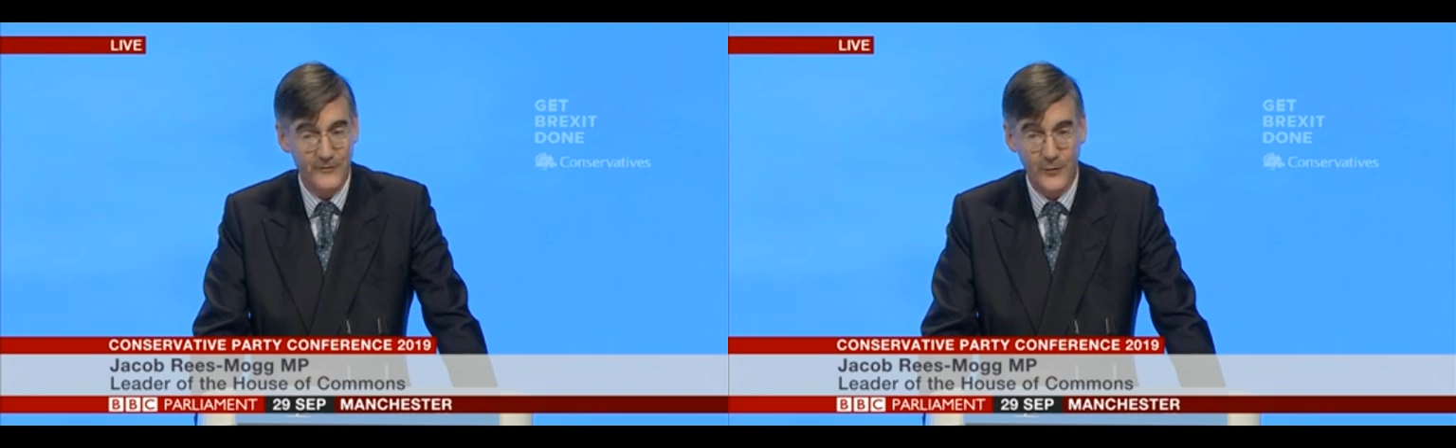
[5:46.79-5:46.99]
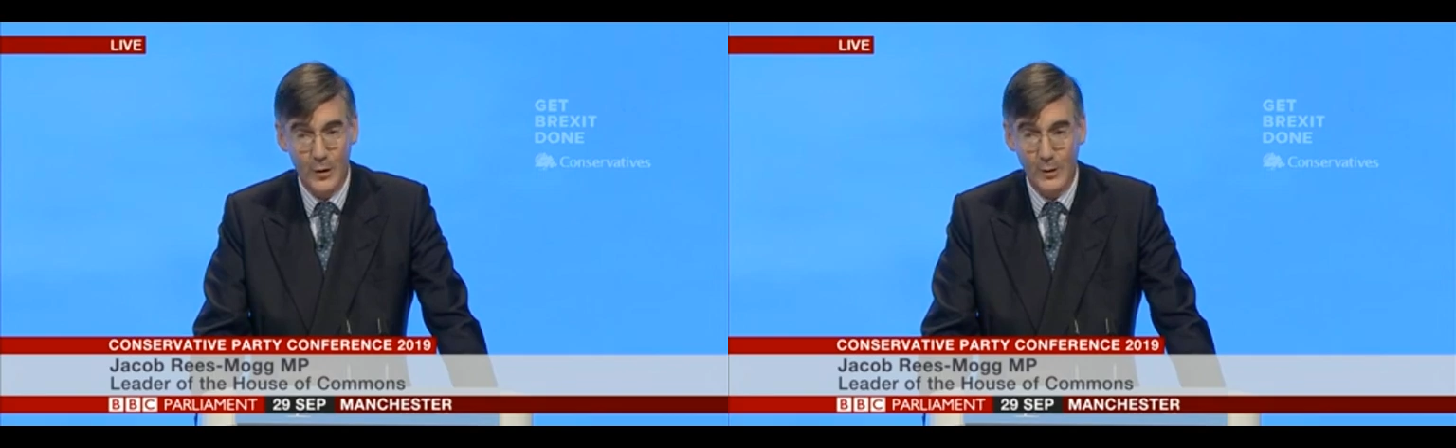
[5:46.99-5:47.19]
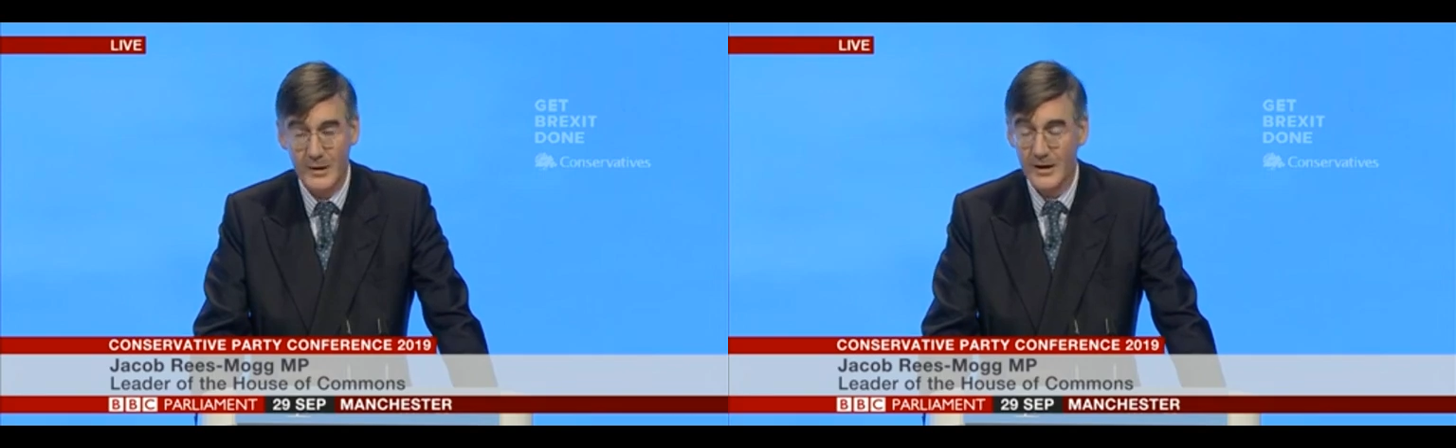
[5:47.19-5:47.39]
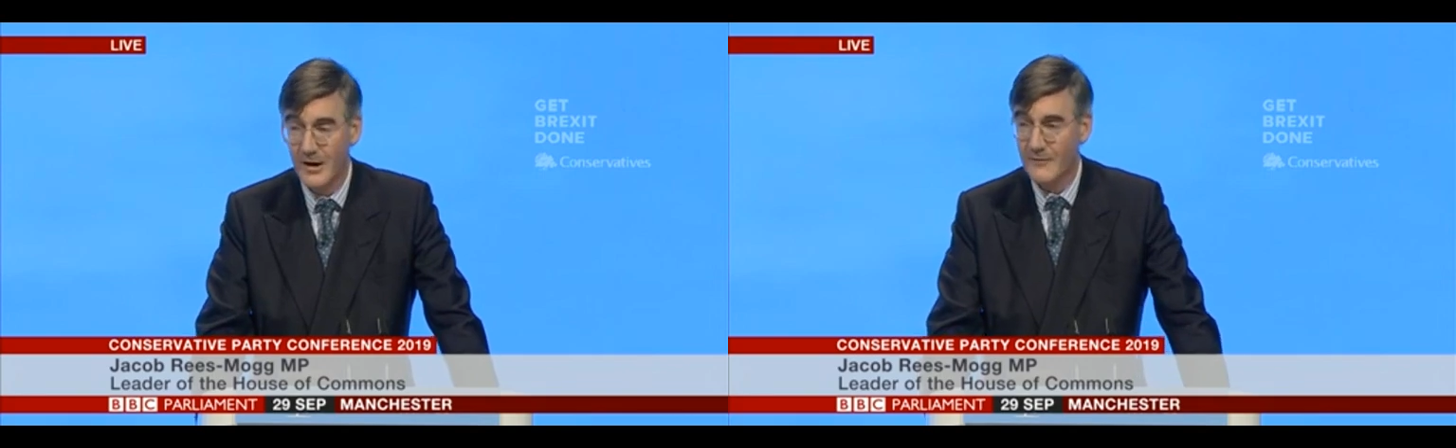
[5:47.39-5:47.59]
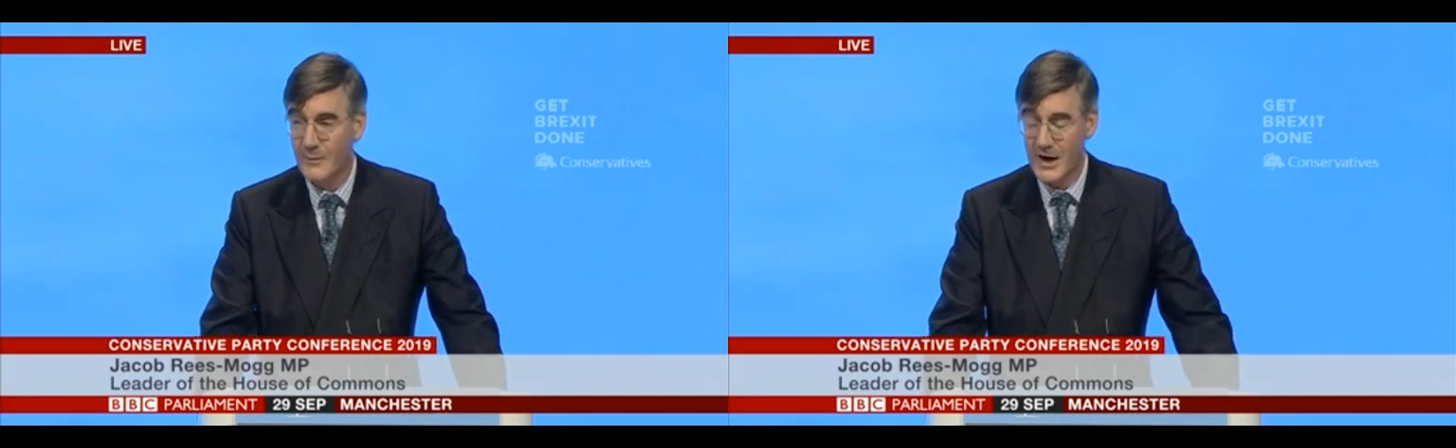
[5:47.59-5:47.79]
in the form
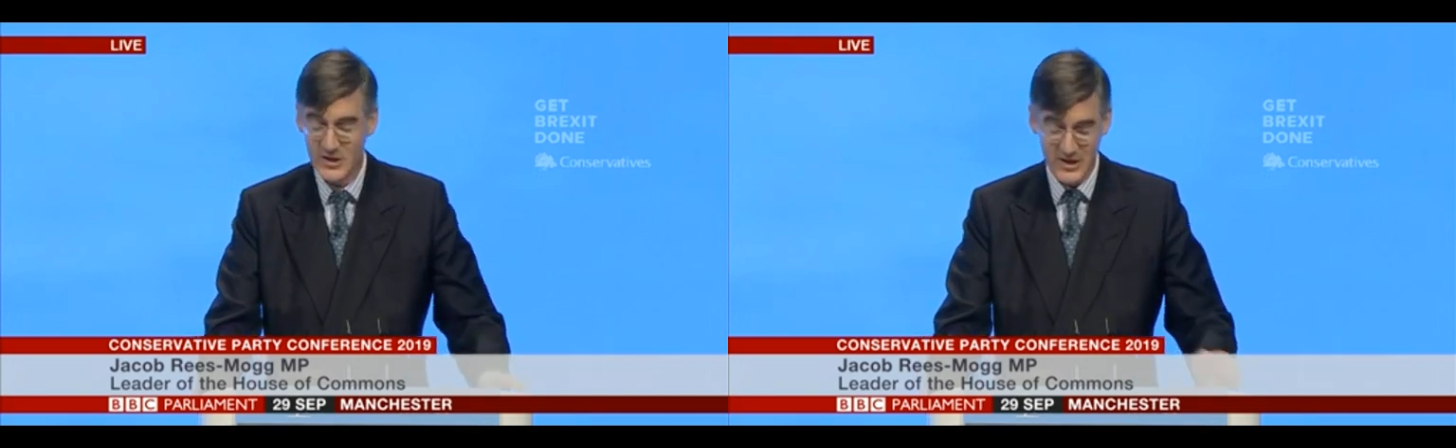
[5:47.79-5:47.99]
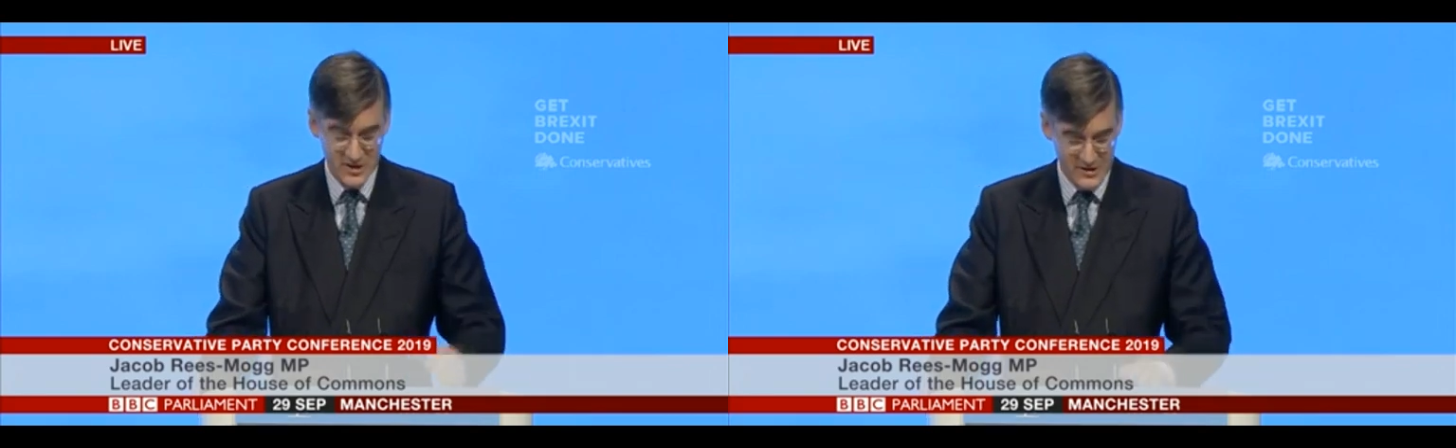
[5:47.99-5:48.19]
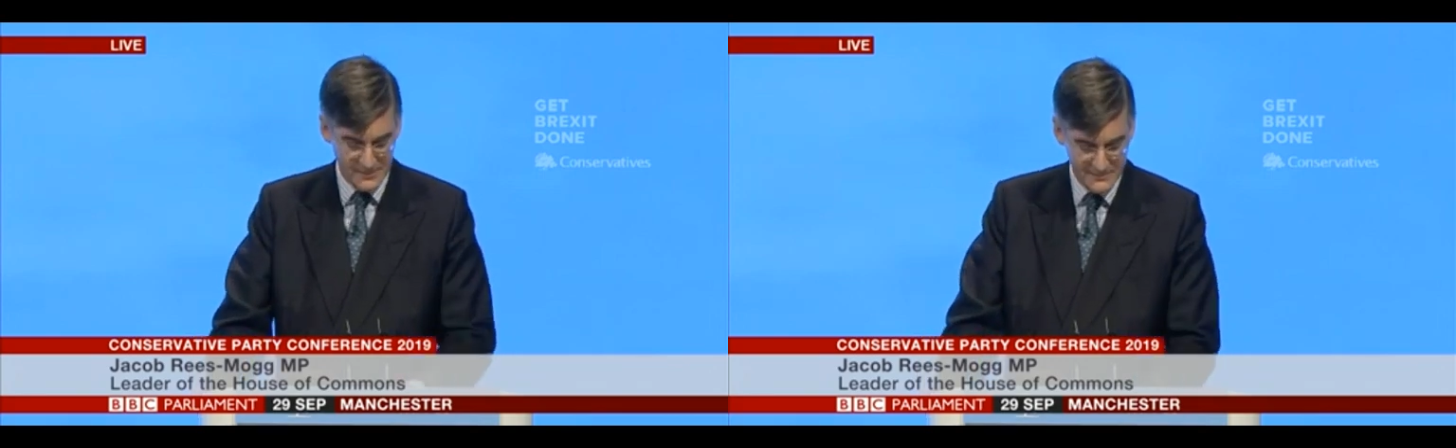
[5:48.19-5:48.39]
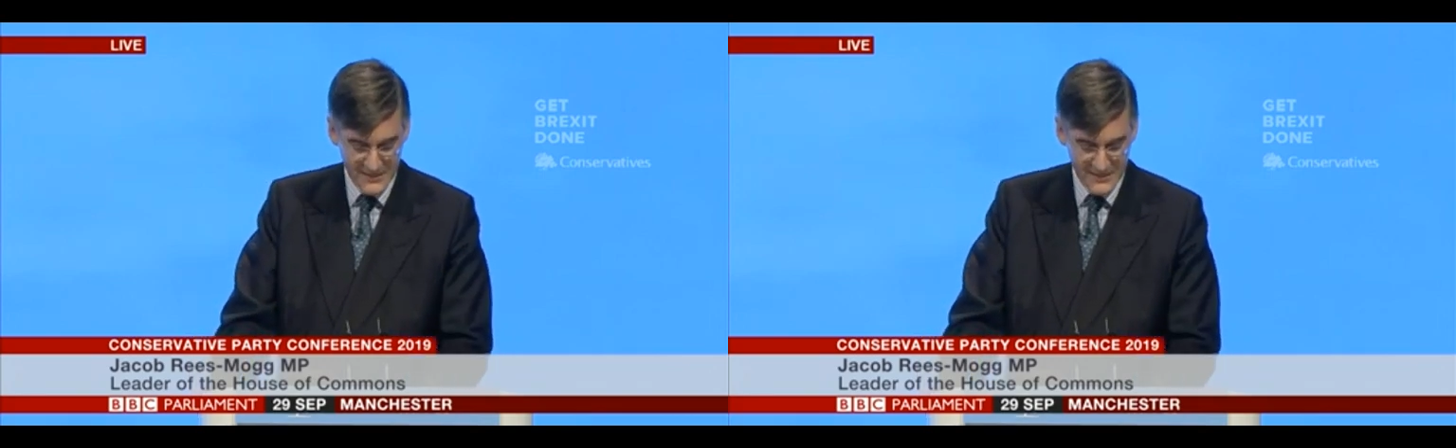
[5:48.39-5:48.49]
of my sister.